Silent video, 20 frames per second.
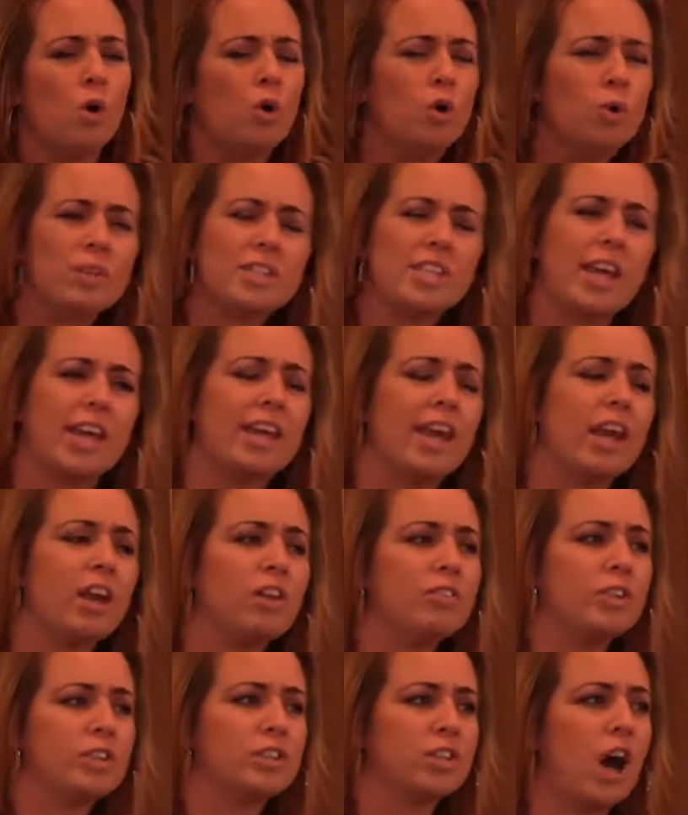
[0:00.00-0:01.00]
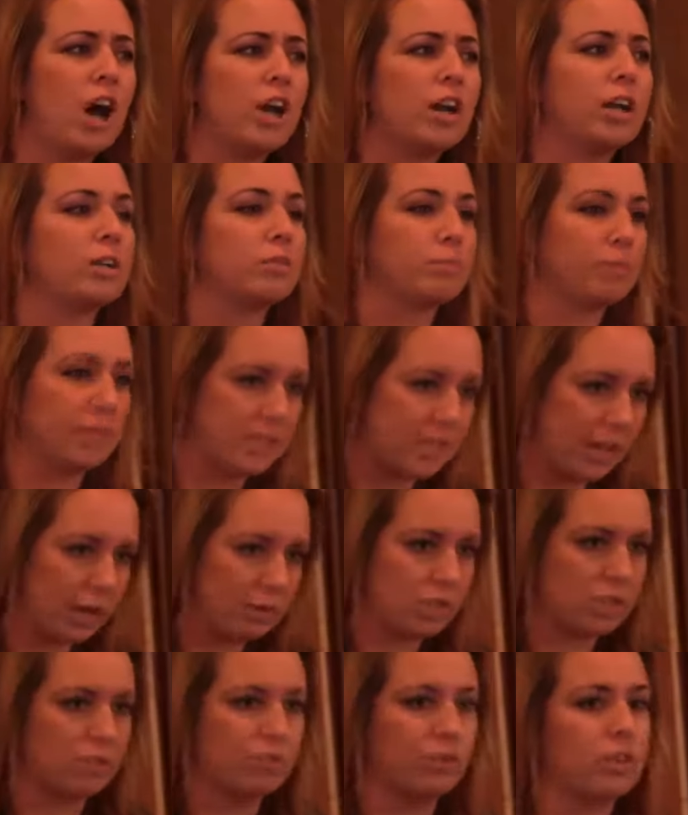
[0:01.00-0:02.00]
Who would take care of your daughter? Because I
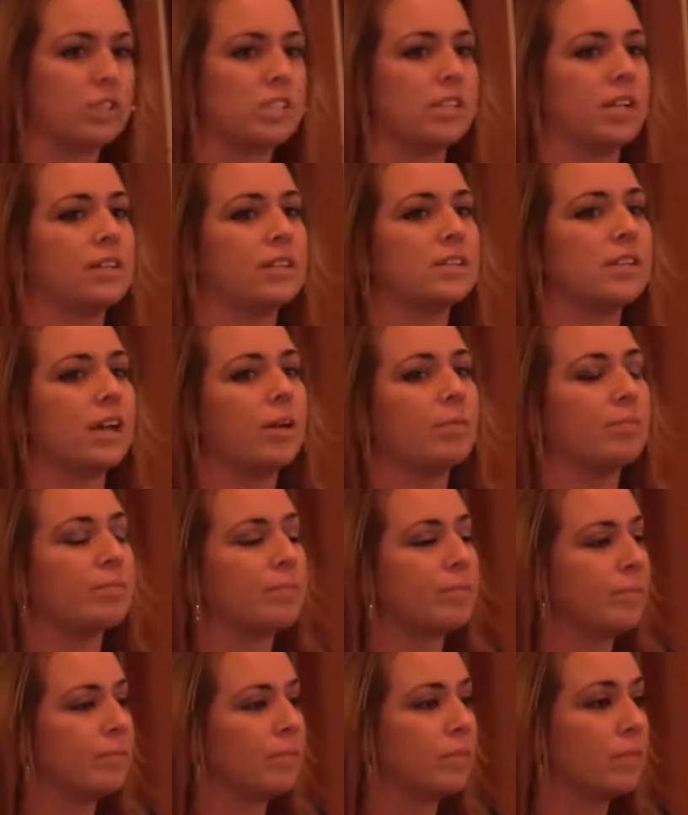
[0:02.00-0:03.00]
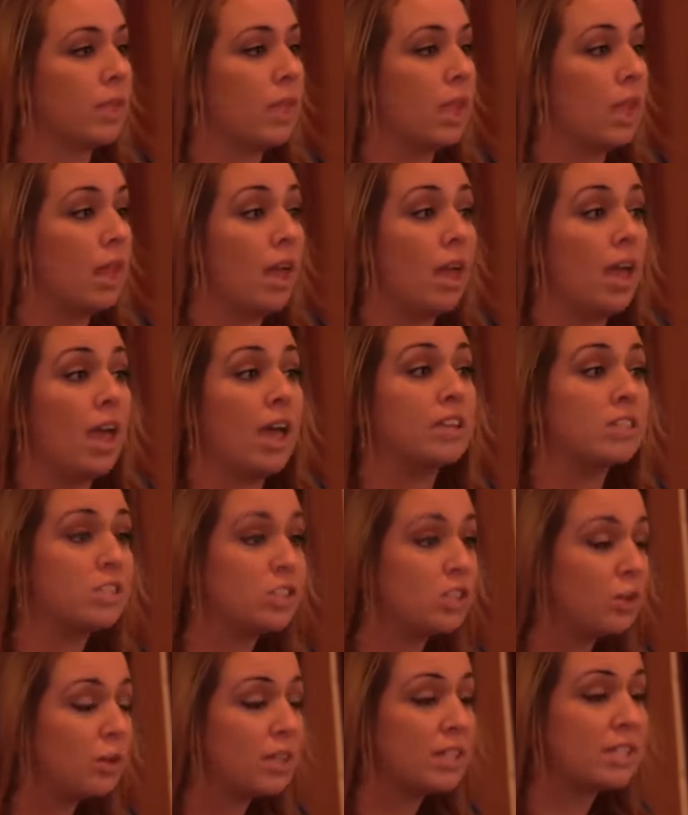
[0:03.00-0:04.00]
was divorced at the time. As
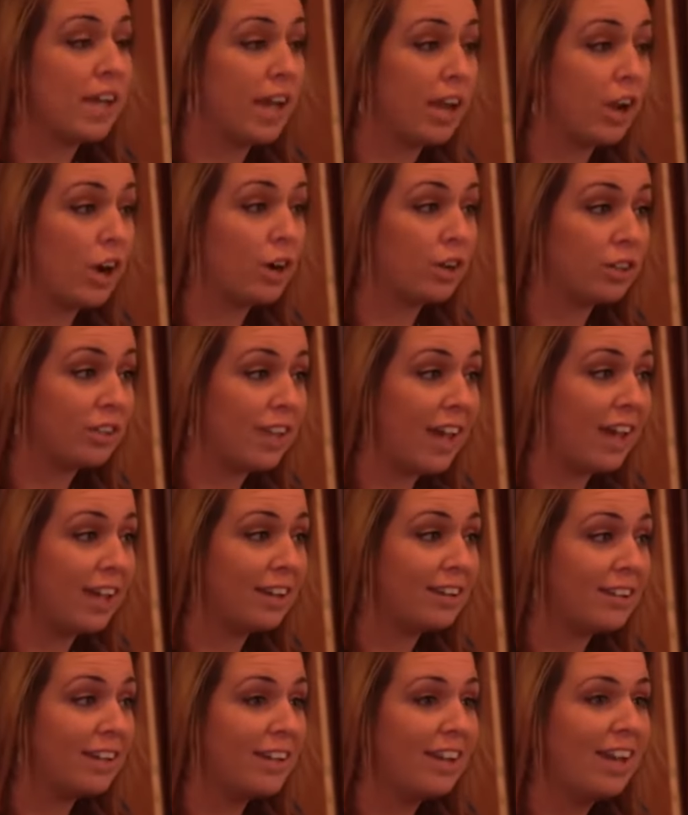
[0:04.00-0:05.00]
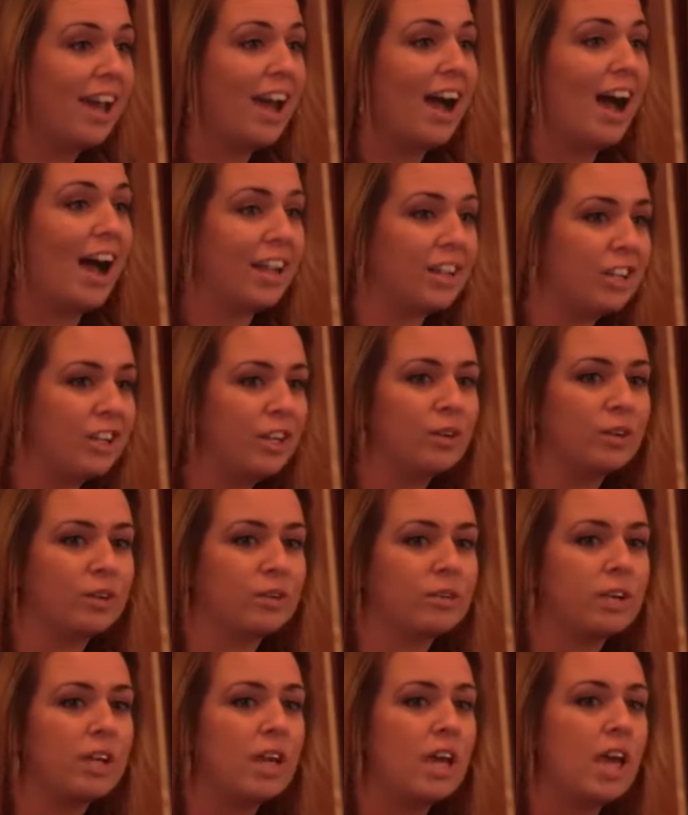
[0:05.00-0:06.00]
soon as I heard that, I knew.
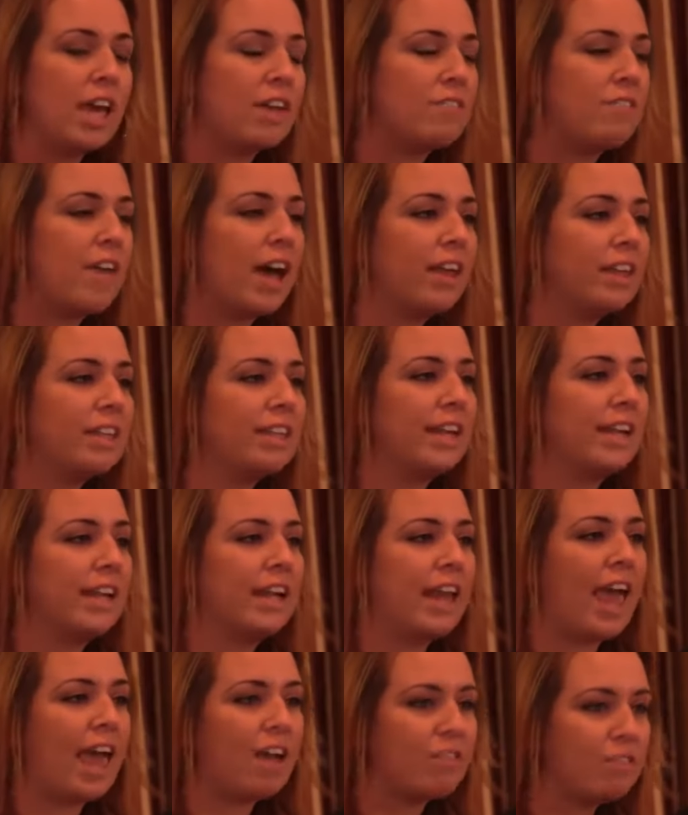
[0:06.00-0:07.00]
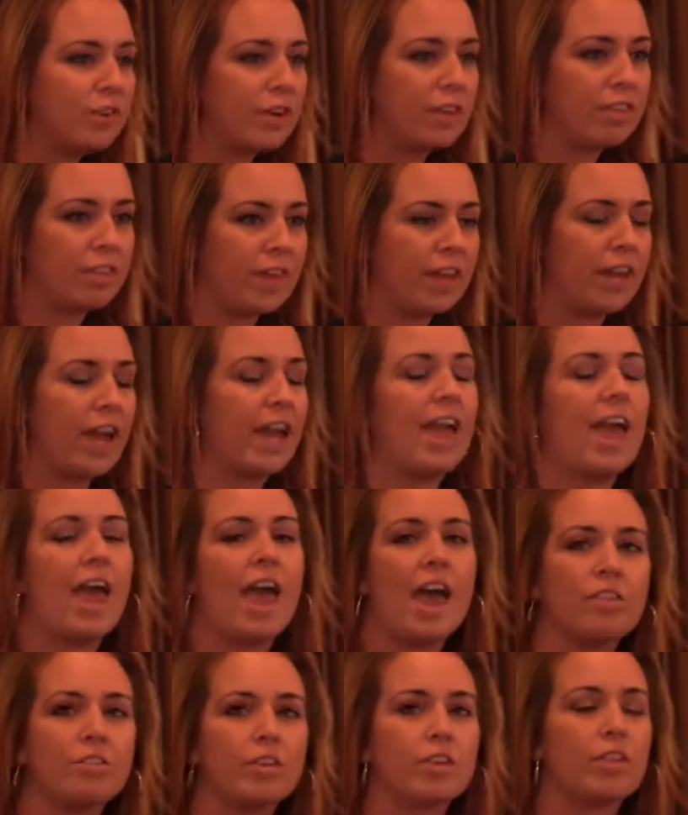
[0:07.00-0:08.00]
It validated everything I
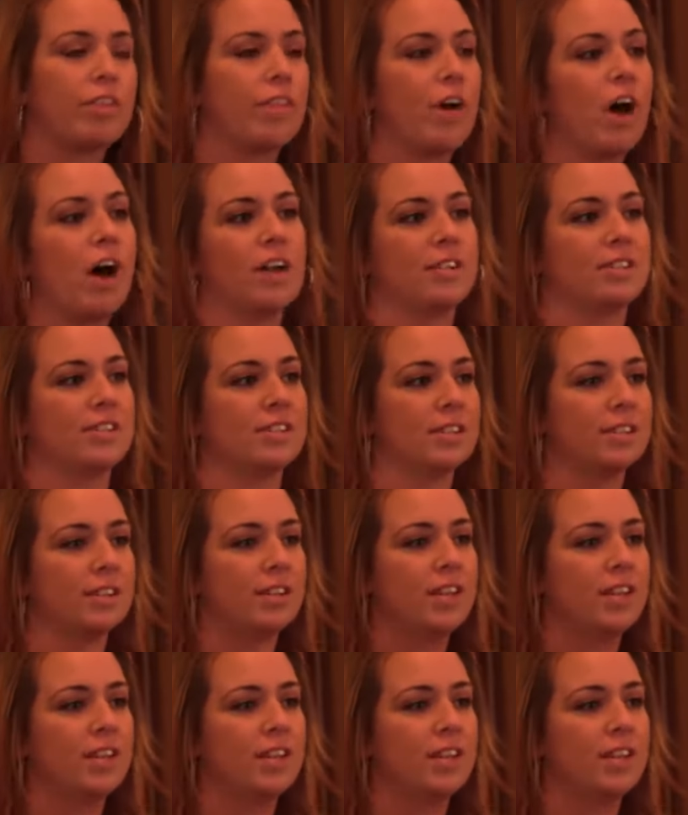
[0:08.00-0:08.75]
ever thought.